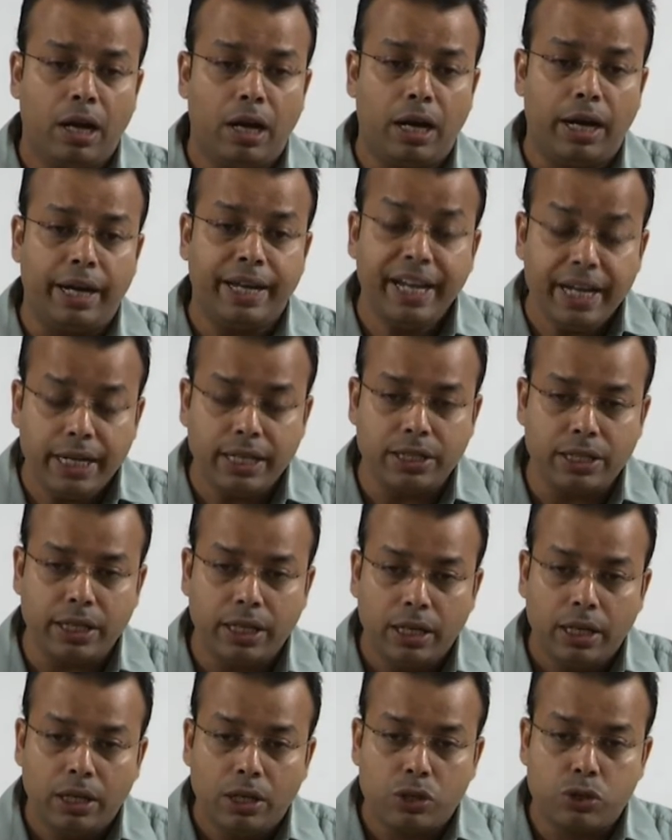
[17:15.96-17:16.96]
heat.
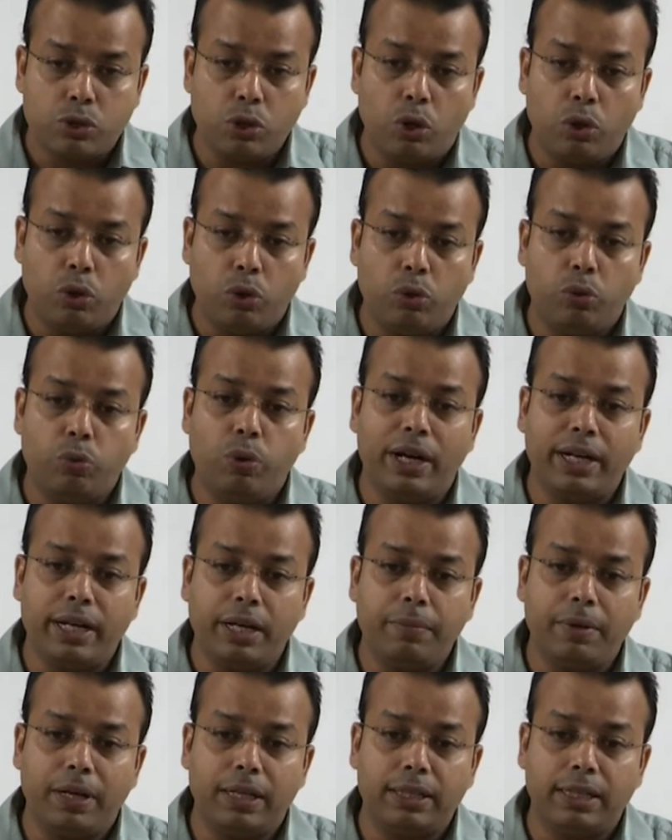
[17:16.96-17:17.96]
So,
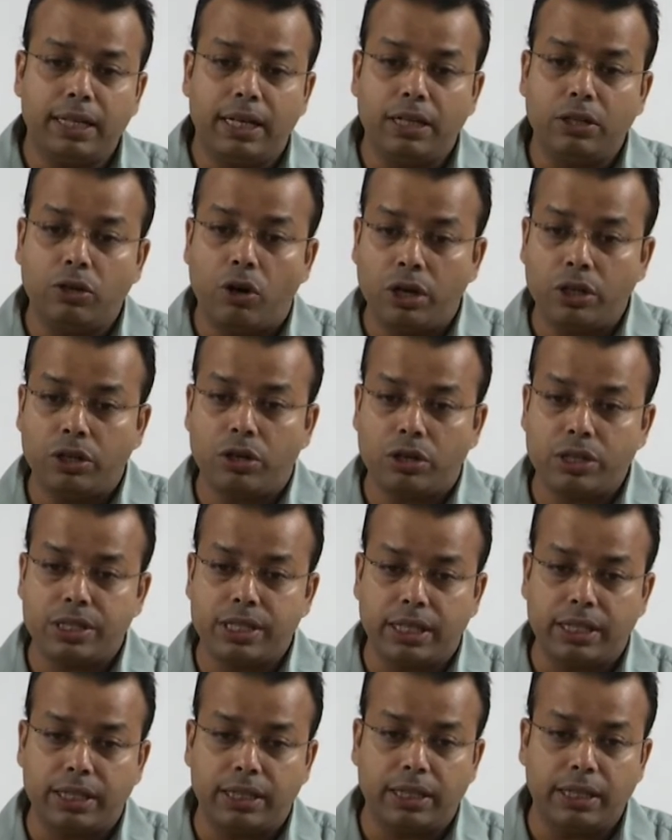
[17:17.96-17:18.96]
whatever the
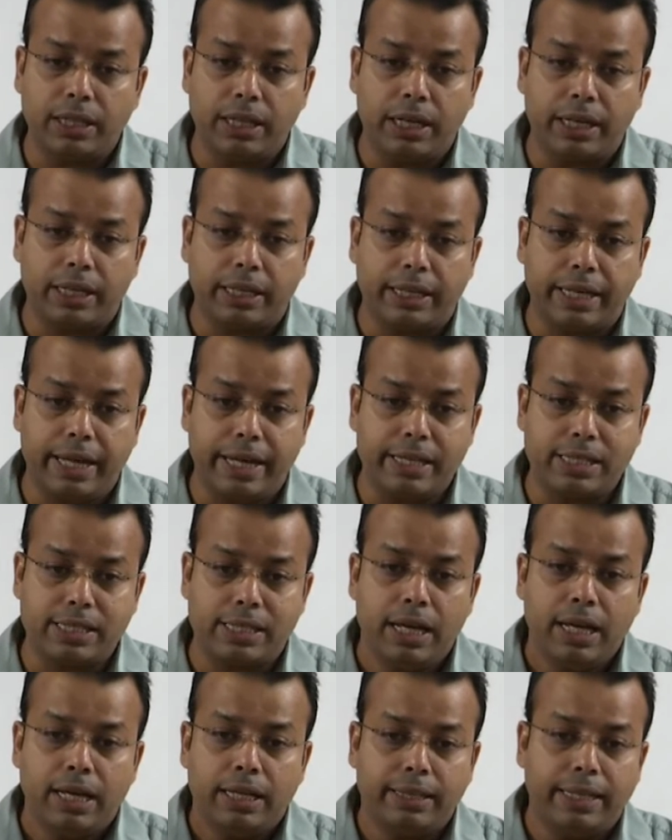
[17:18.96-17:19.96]
non-toxic case,
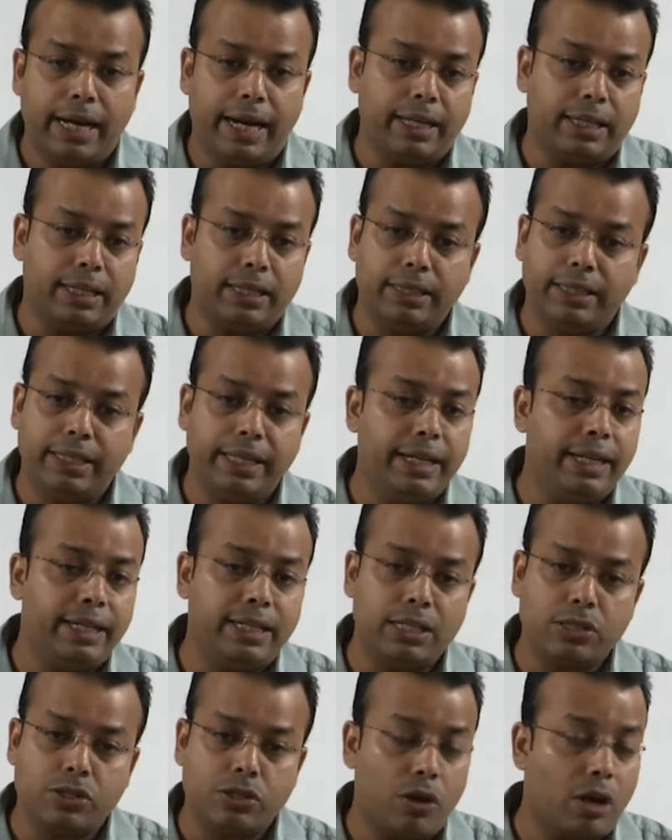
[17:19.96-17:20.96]
that it
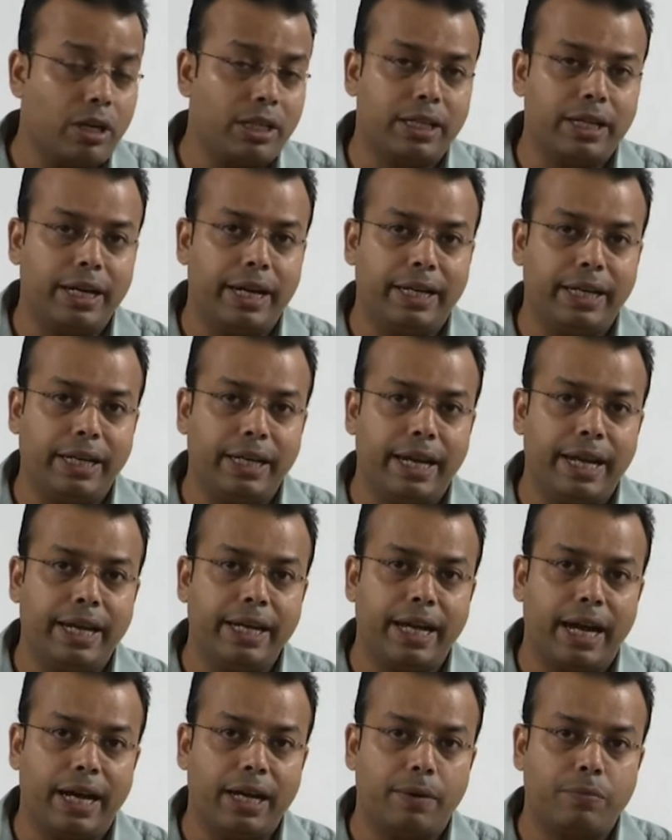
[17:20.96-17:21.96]
is not creating
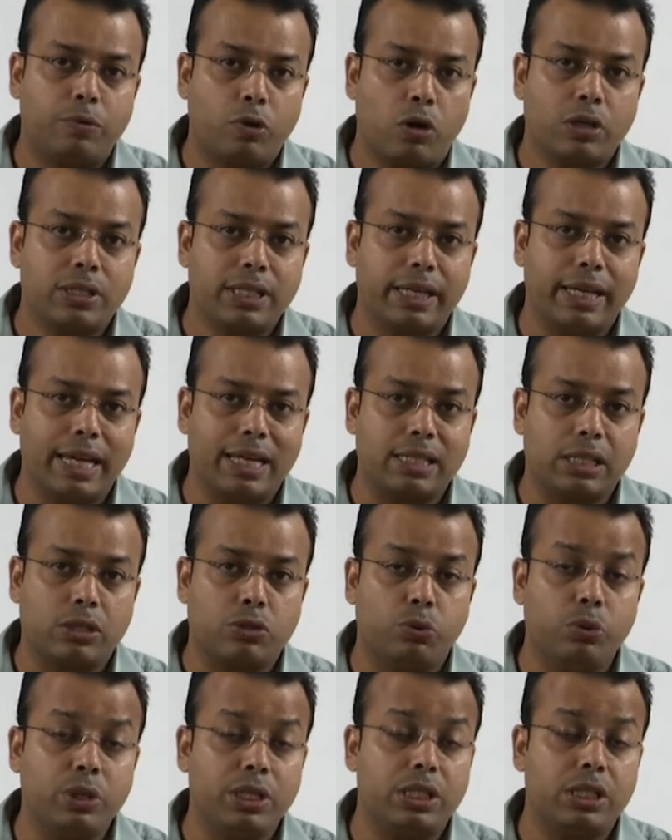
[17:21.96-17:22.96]
any kind of toxic gases
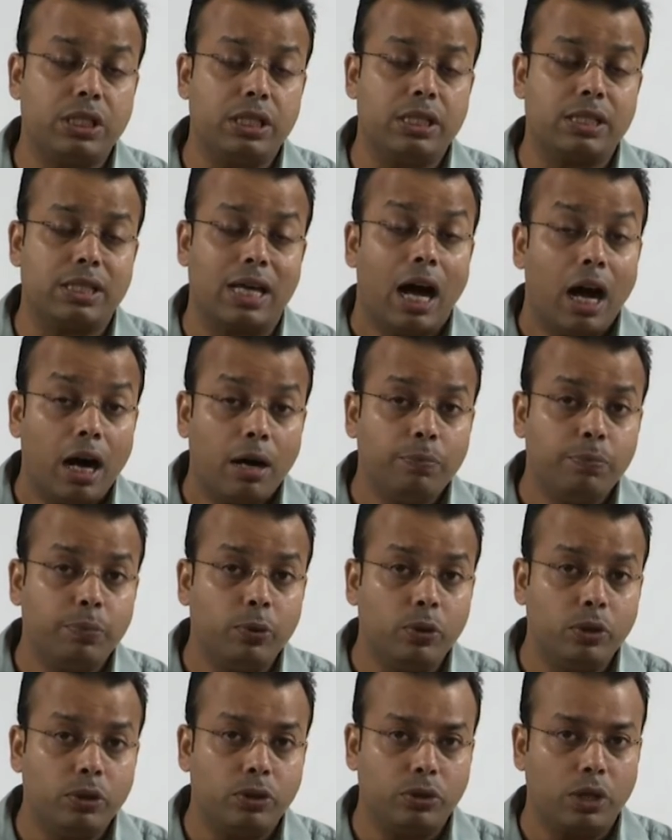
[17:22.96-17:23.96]
which is
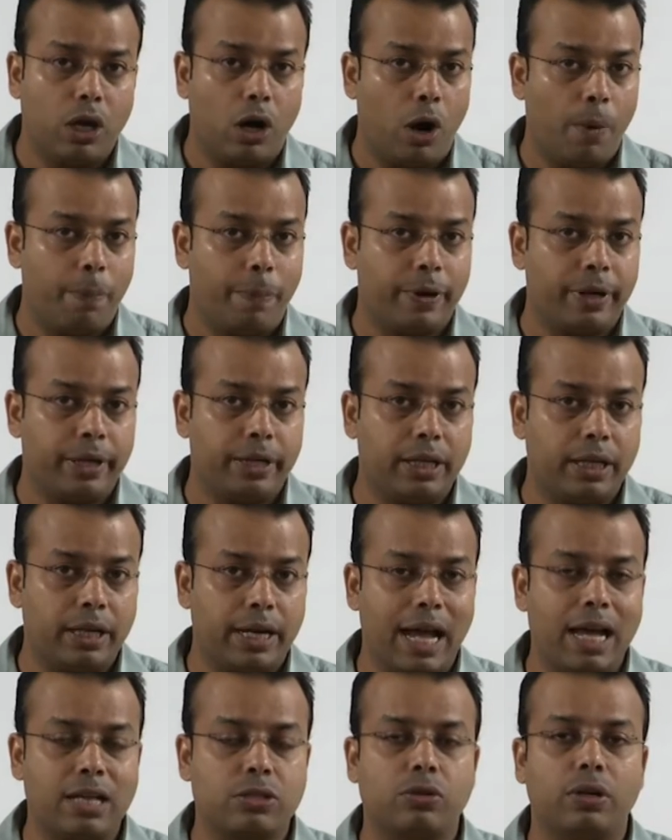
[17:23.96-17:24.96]
harmful to the operator
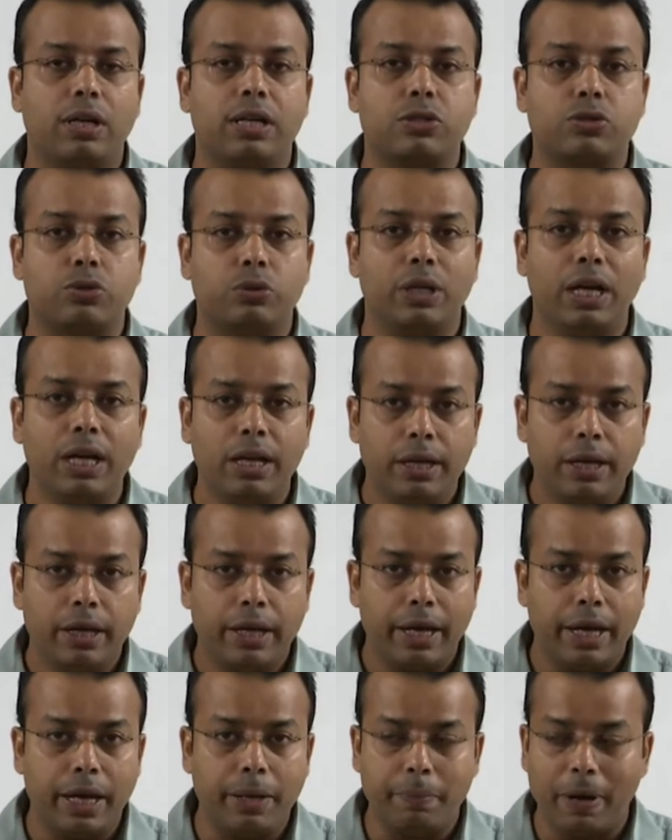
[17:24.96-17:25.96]
as well as to the
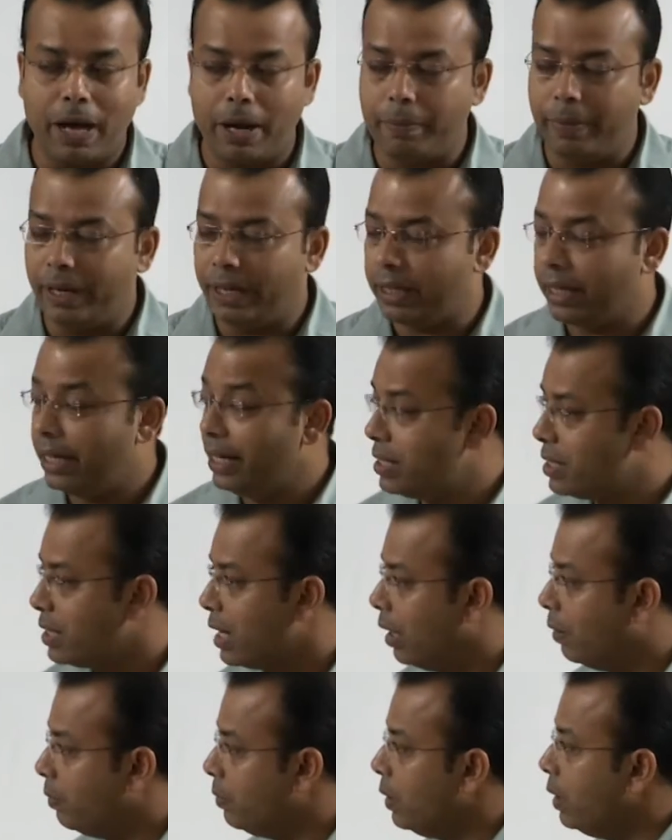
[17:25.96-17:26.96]
environment
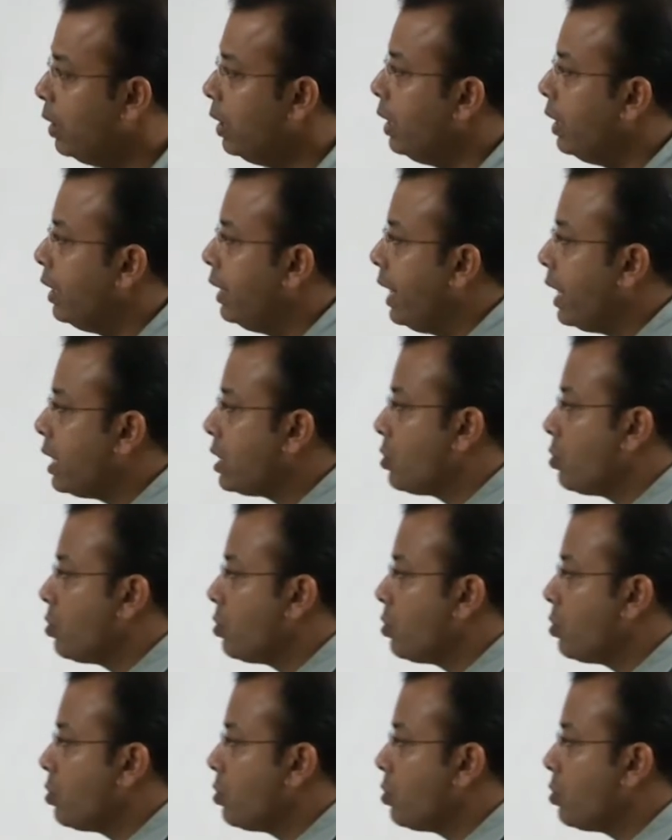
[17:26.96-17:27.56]
itself. Next